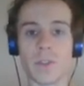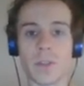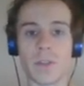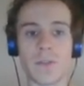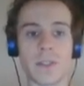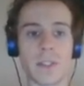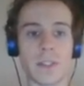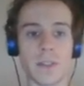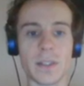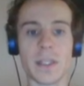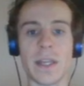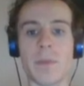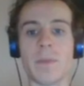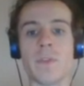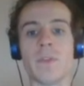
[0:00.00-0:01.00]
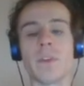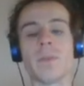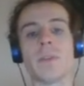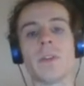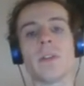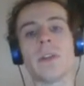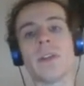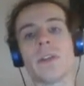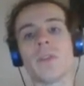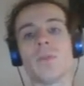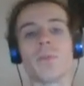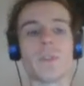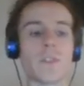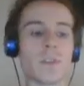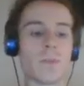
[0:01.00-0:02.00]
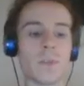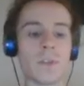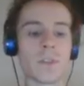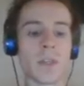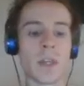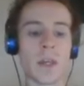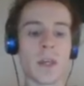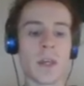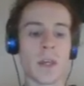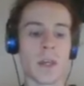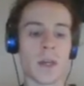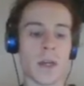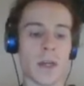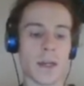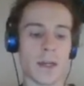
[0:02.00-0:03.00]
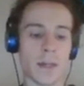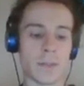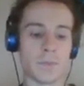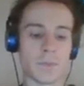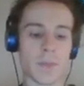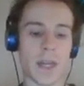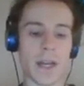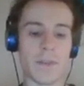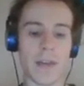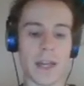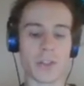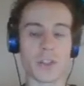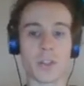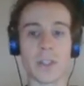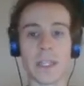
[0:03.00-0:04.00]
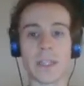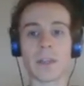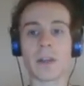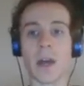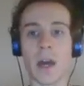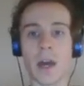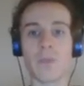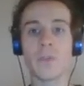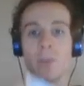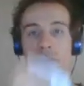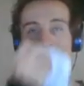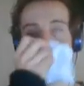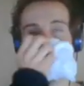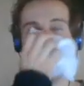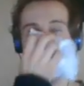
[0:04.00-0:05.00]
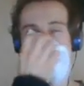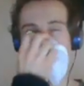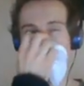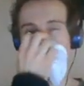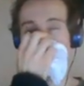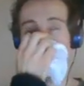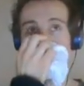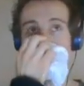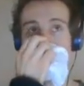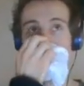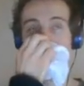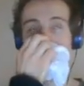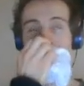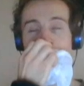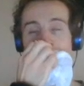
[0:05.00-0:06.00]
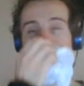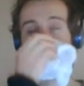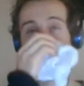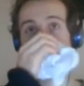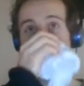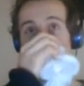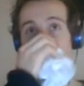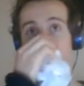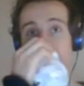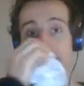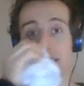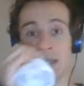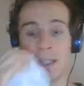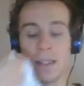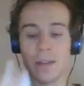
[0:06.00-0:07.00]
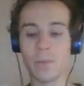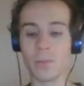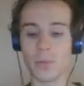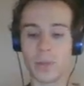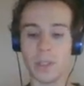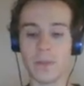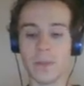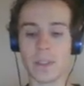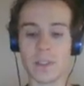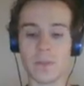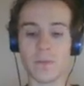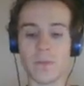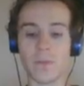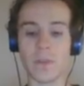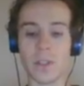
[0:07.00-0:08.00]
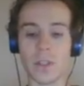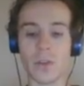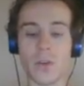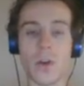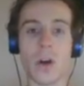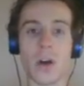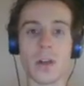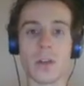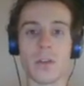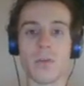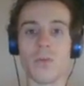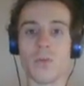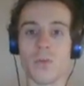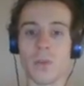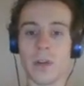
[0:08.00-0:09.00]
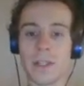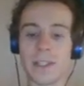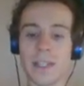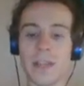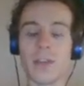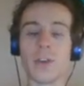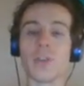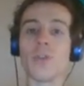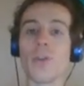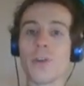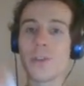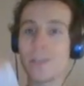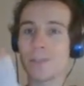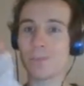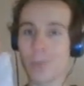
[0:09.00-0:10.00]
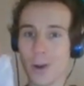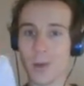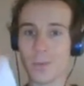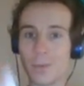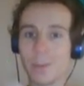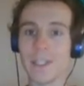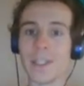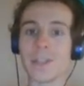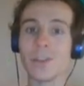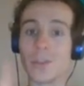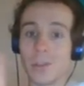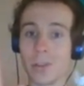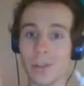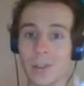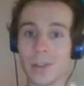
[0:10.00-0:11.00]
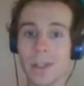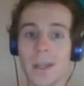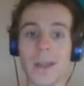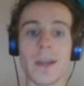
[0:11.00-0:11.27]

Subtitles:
So I've still kept the fundamental ethical principles. I've actually covered how I've changed my fundamental ethics in the previous video on where I said the Gorth is probably good.